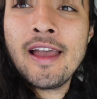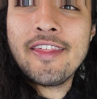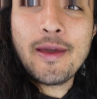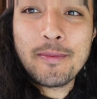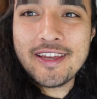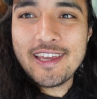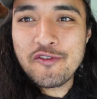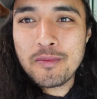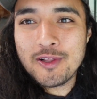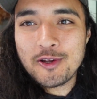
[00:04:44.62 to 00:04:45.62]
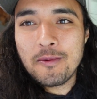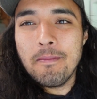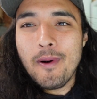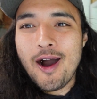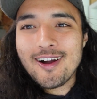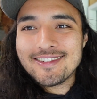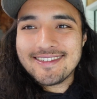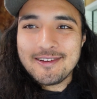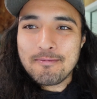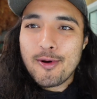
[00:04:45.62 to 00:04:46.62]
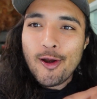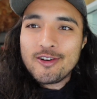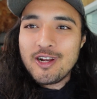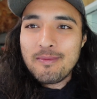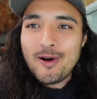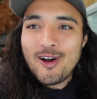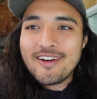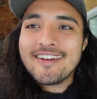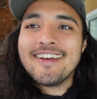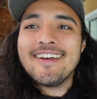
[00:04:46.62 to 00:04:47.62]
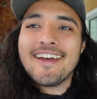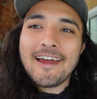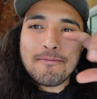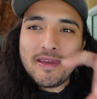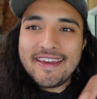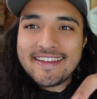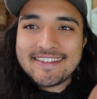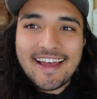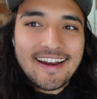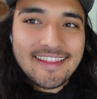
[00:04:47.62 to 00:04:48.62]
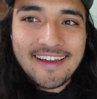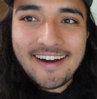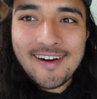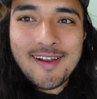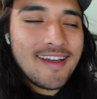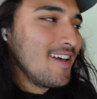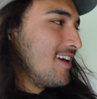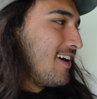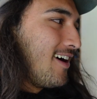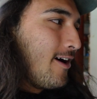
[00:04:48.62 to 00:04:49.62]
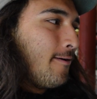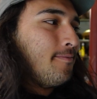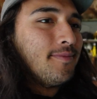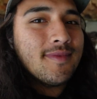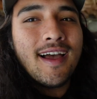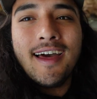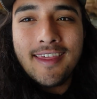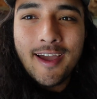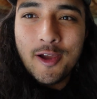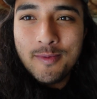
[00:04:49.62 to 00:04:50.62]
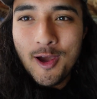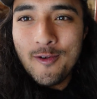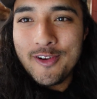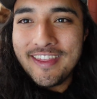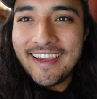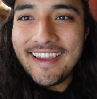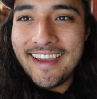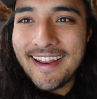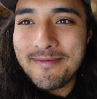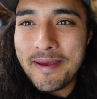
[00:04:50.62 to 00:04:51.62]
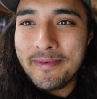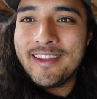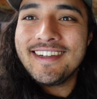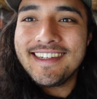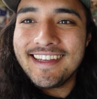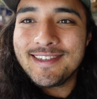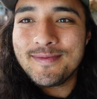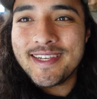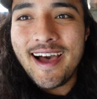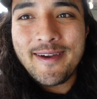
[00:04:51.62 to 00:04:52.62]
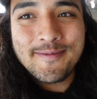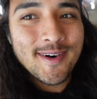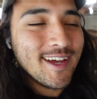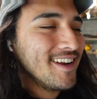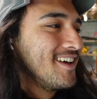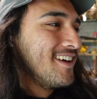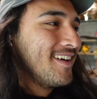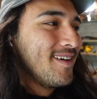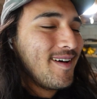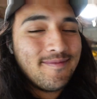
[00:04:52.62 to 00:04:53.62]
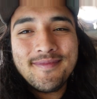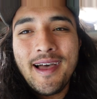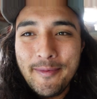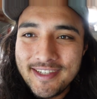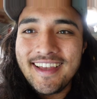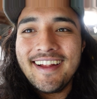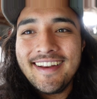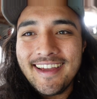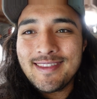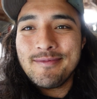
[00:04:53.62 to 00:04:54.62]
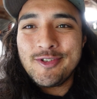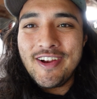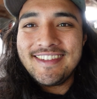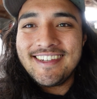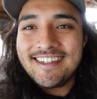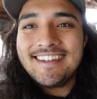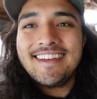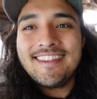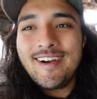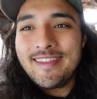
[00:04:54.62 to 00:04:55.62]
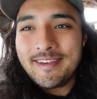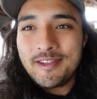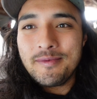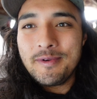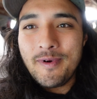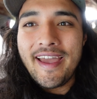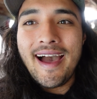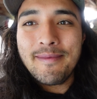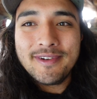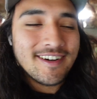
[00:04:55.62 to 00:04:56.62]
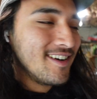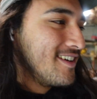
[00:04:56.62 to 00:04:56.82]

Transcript: I think I'm going to give them a little box to perch up on and peek inside of there. Um, I think I could be overthinking it and maybe they just need some time, but I'm excited to get them transitioned in there. I think they'll be way happier.